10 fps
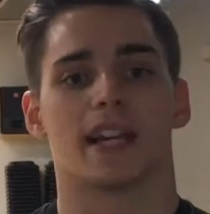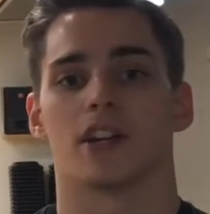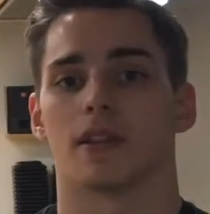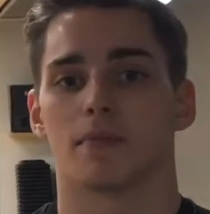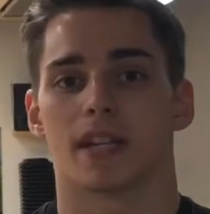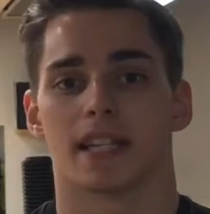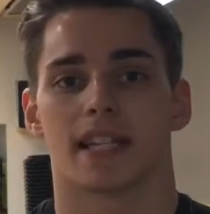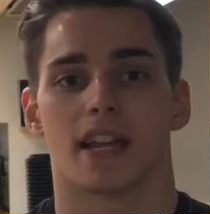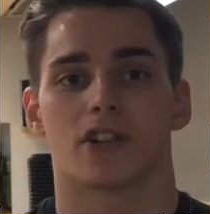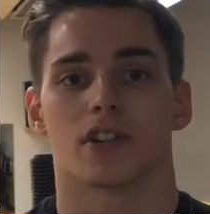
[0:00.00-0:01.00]
later in the
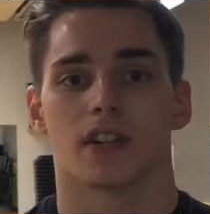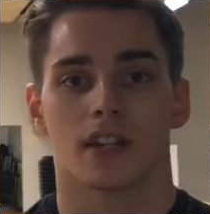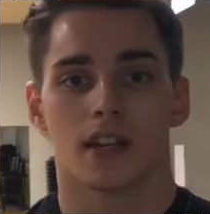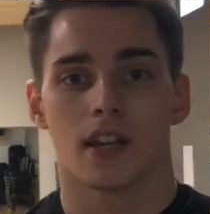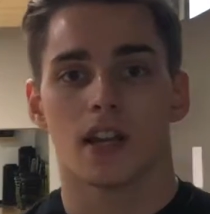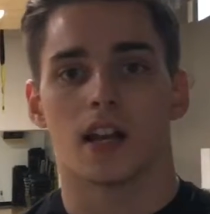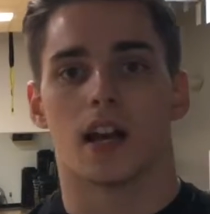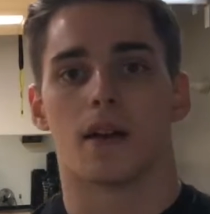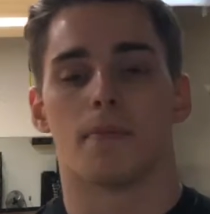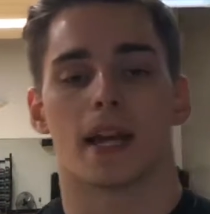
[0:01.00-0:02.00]
presentation
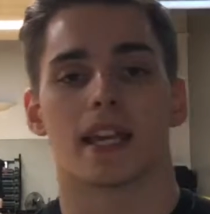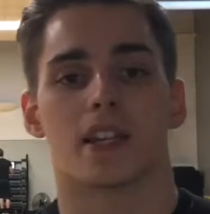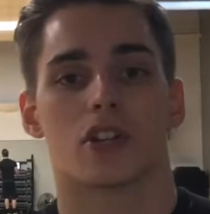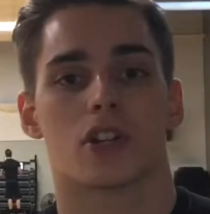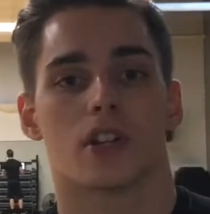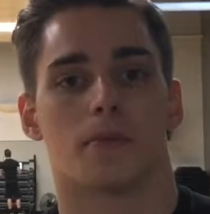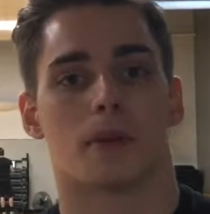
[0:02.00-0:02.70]
by each.